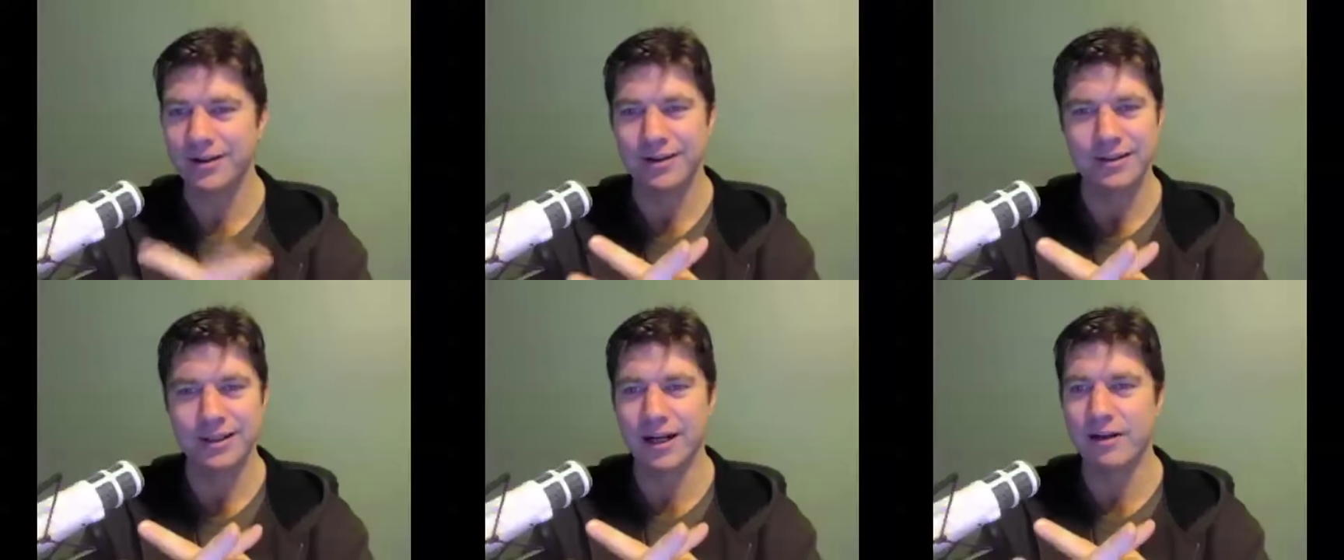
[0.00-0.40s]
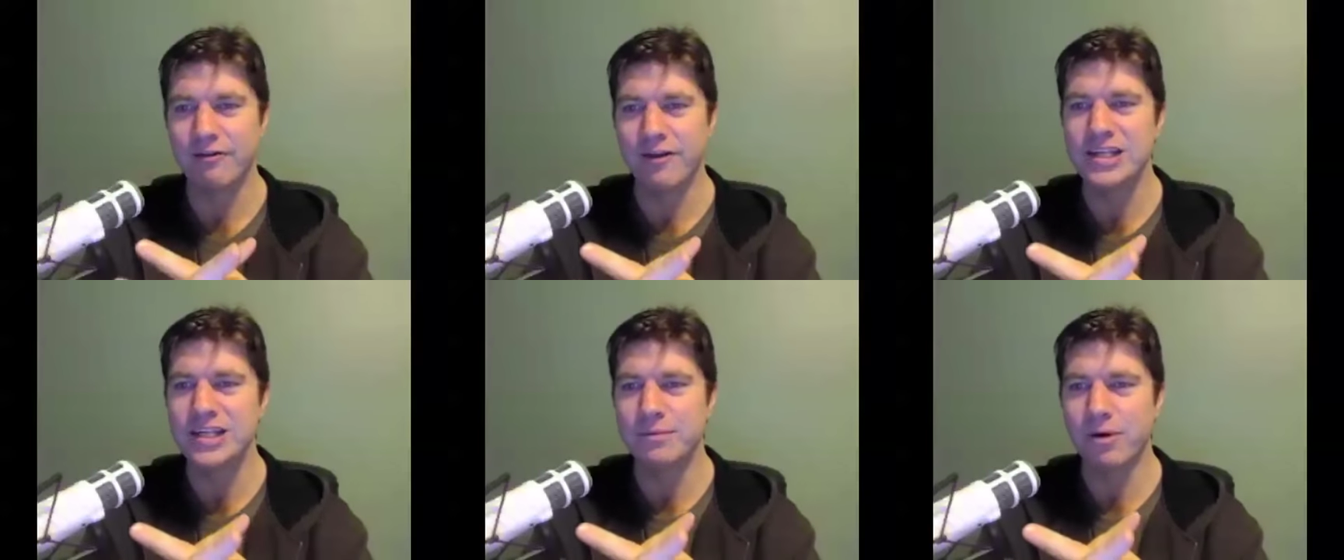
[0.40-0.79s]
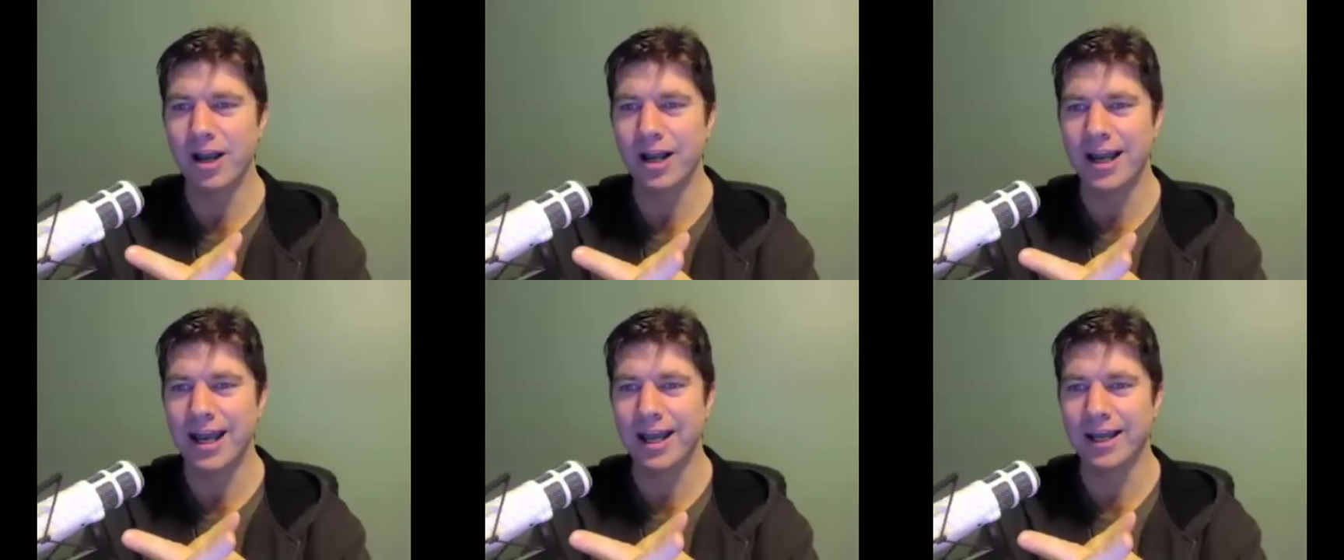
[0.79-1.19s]
You know,
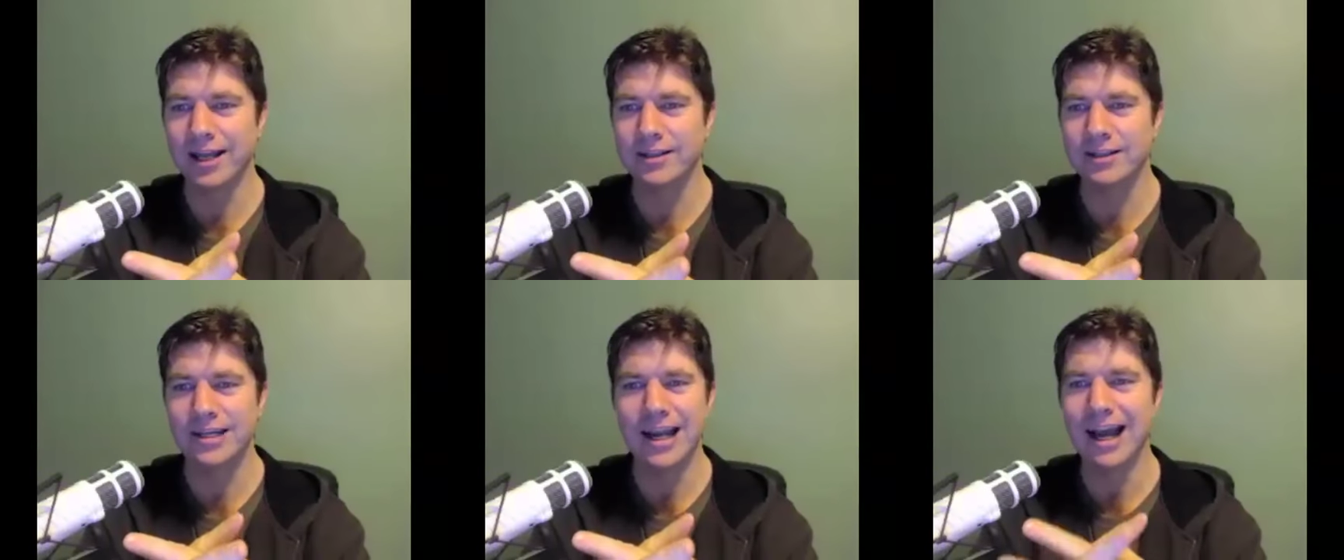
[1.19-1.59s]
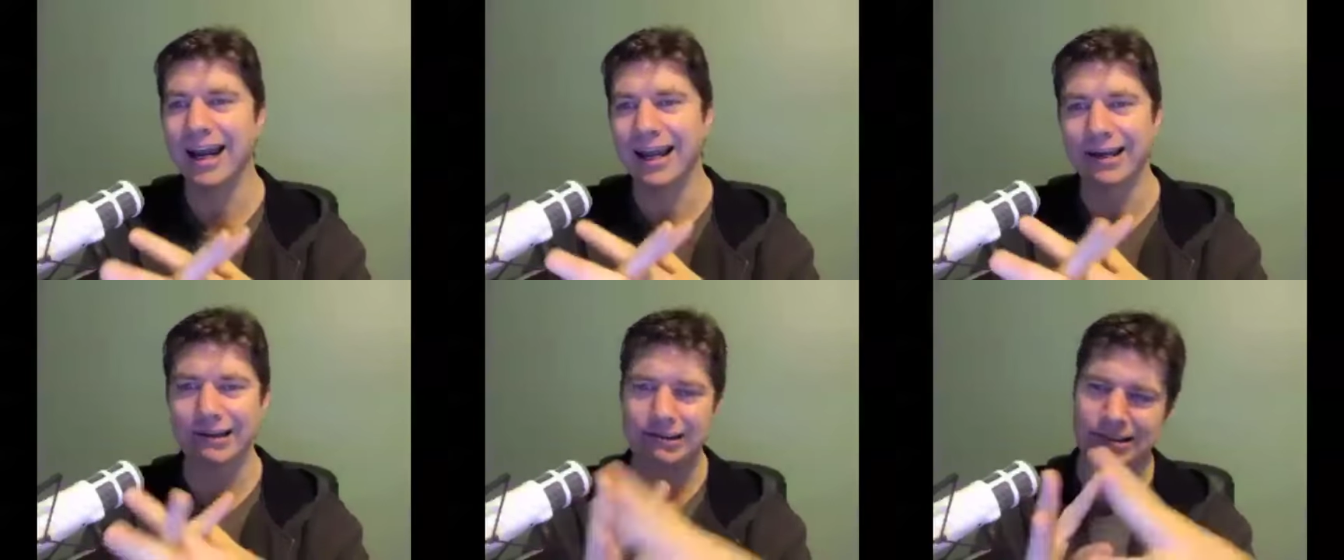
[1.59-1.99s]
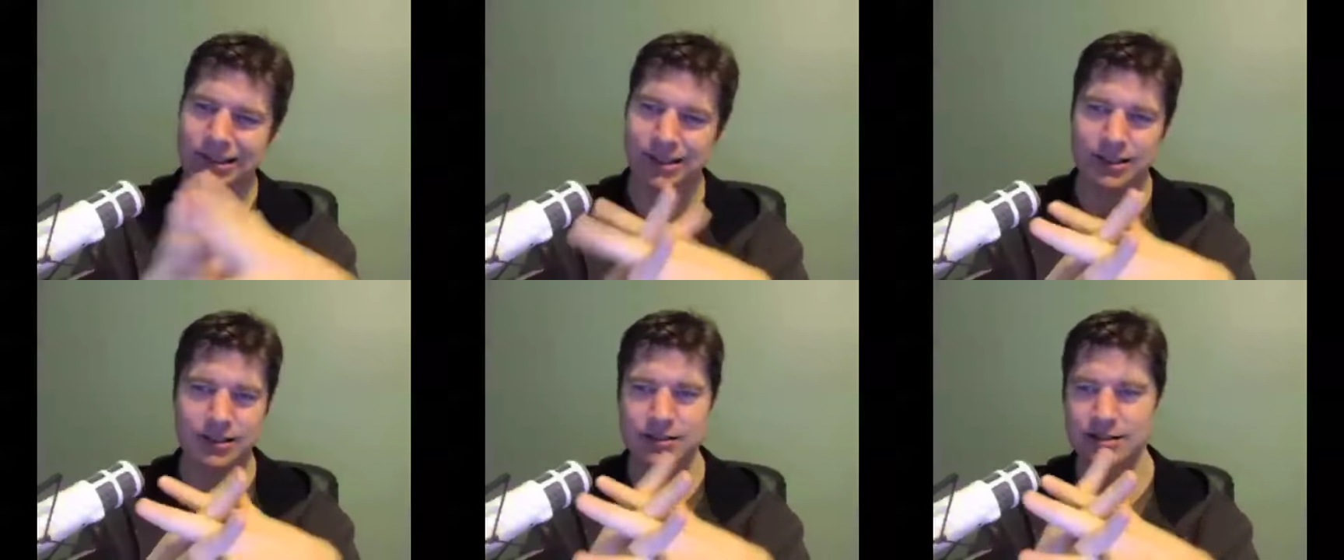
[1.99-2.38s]
Vegemite and garlic. I don't
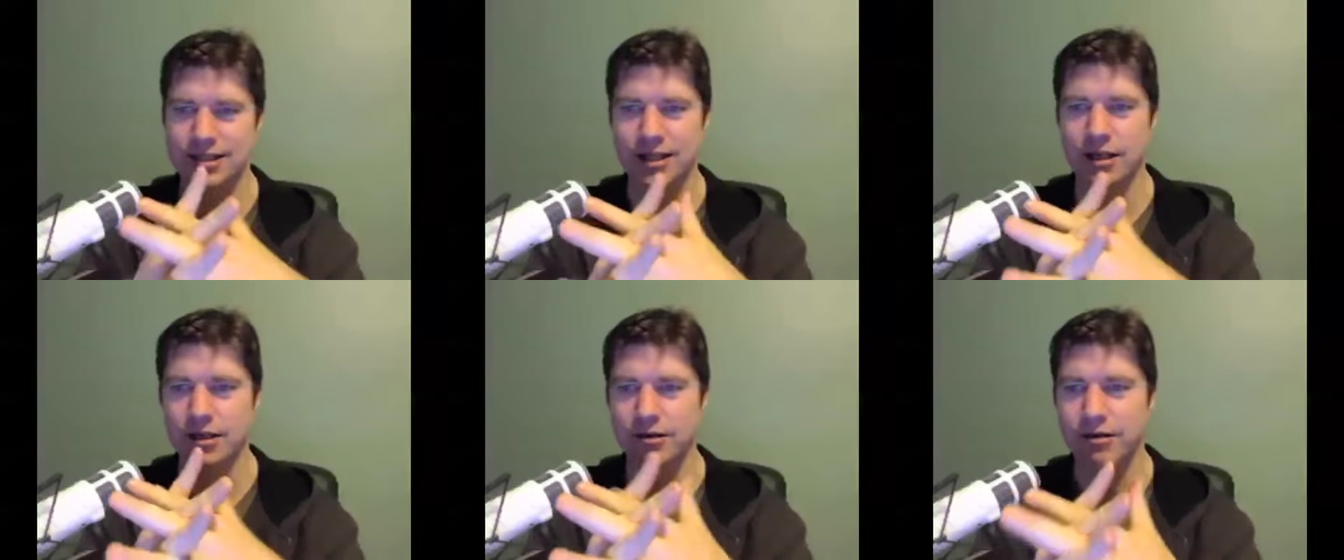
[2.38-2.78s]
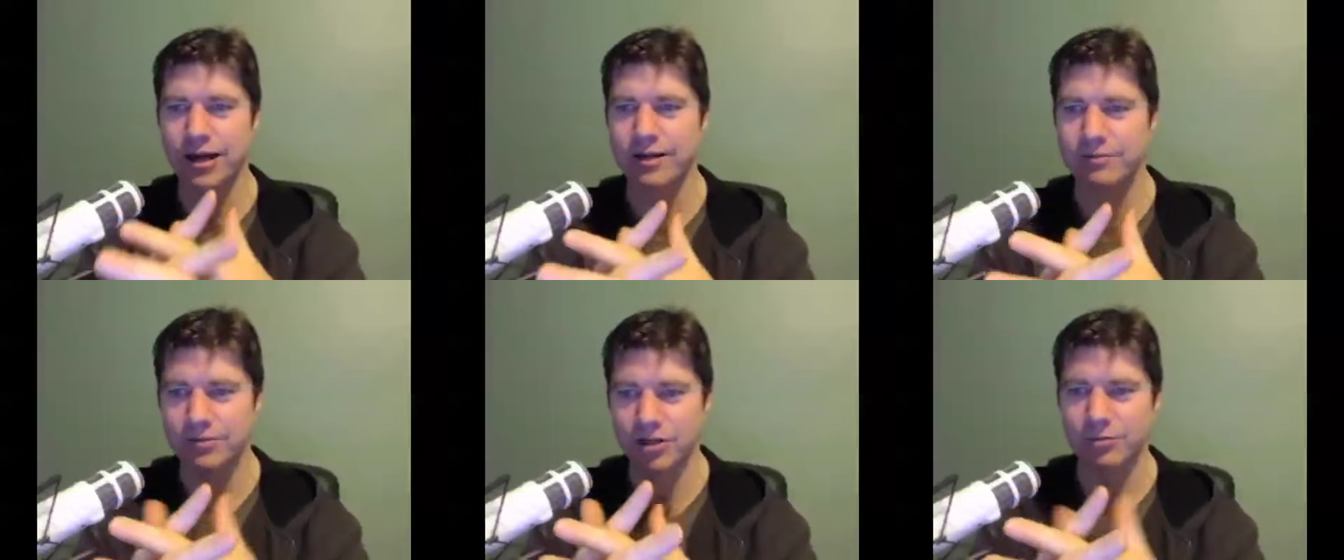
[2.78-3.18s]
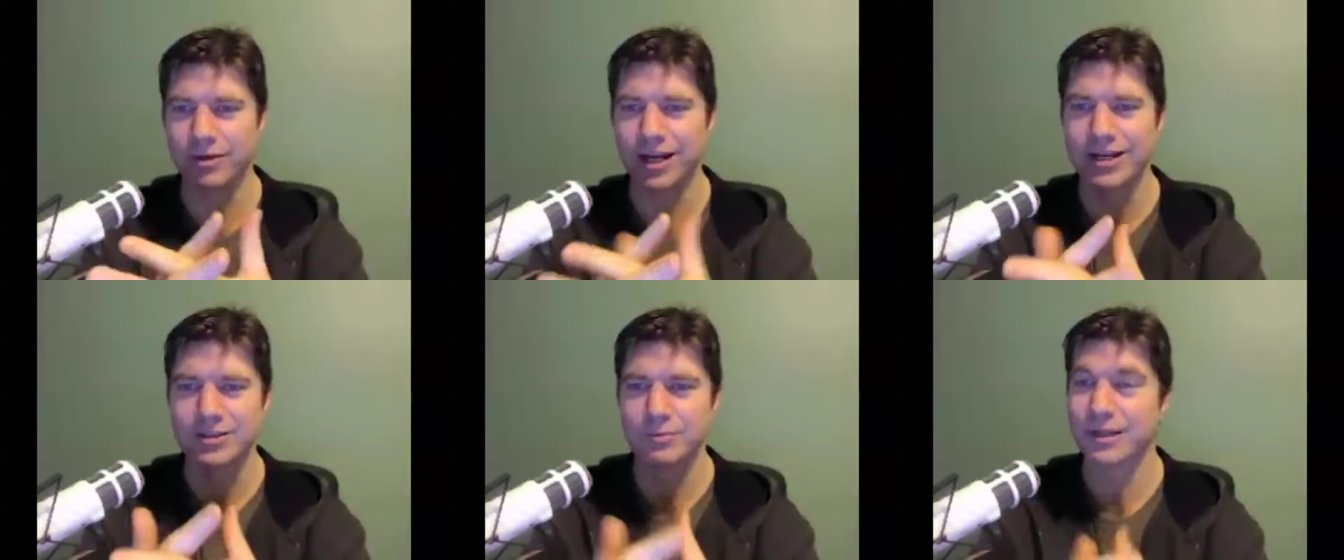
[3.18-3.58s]
know, it doesn't sound like a great
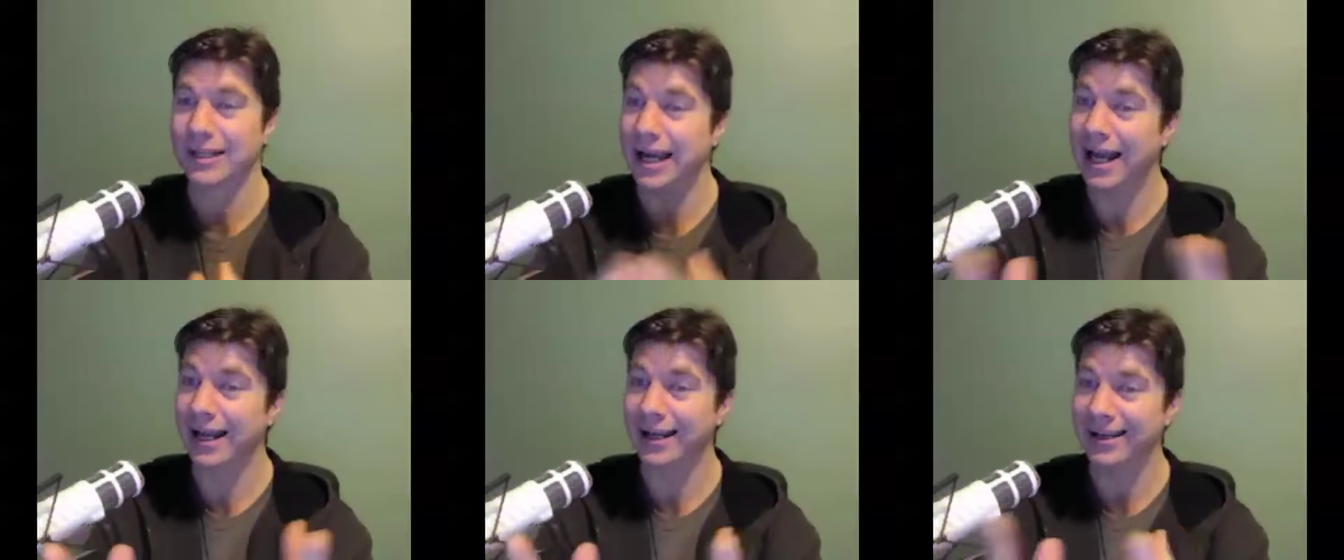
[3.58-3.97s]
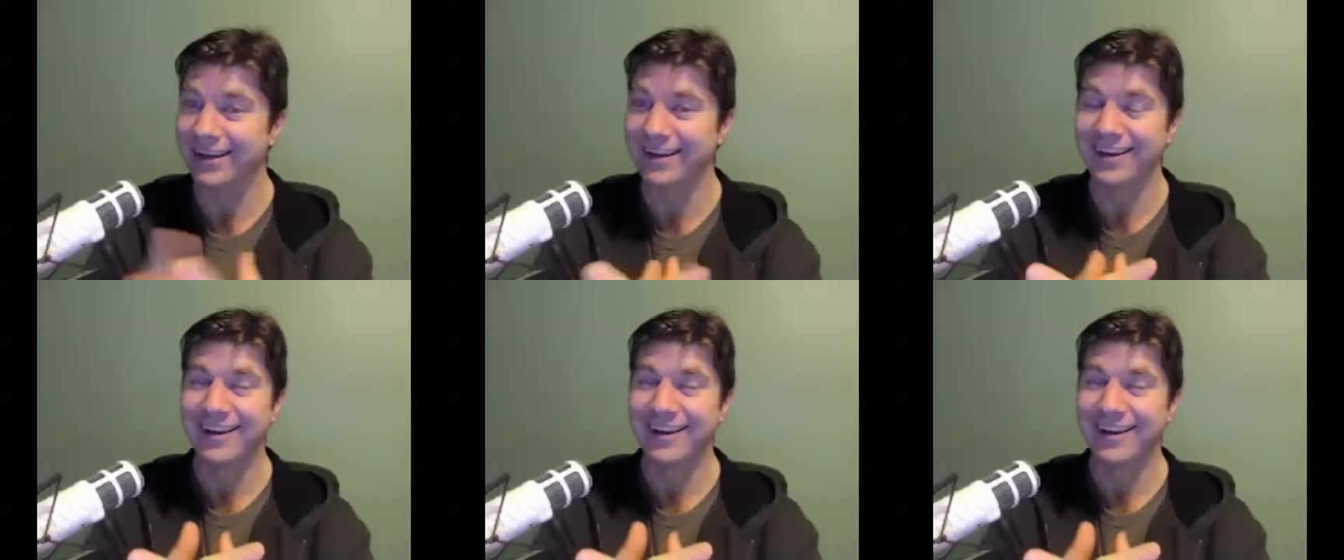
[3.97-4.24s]
combination, but garlic,